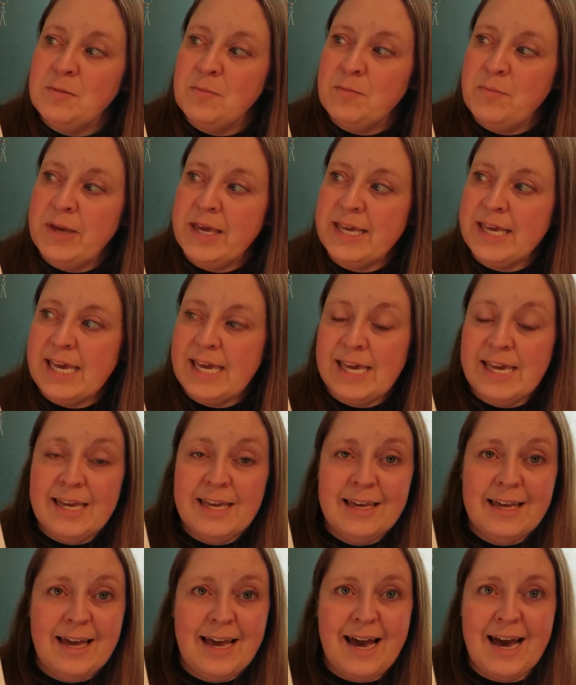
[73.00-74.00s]

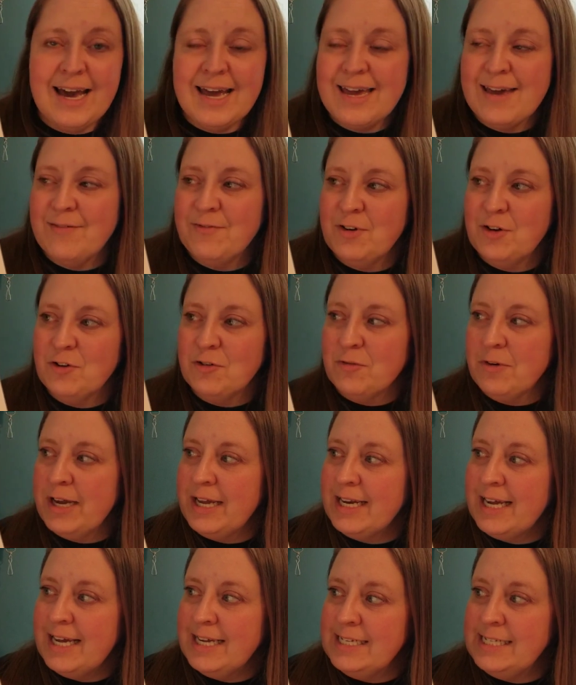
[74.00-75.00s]
Piggy, I have a
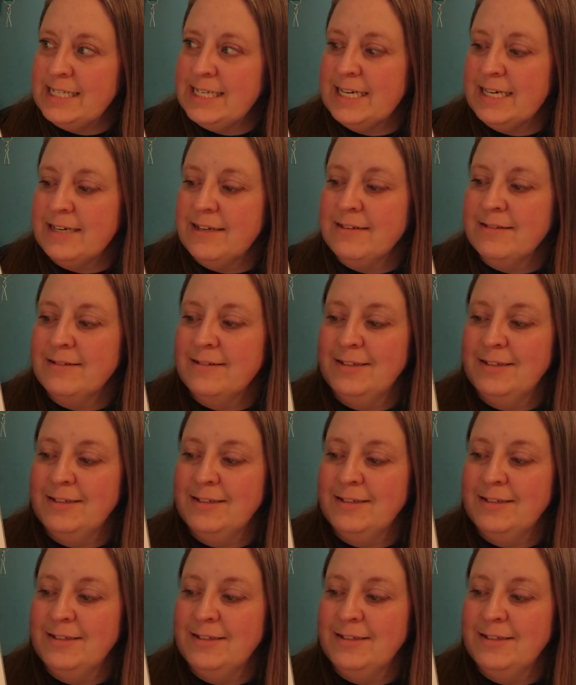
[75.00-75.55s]
great idea.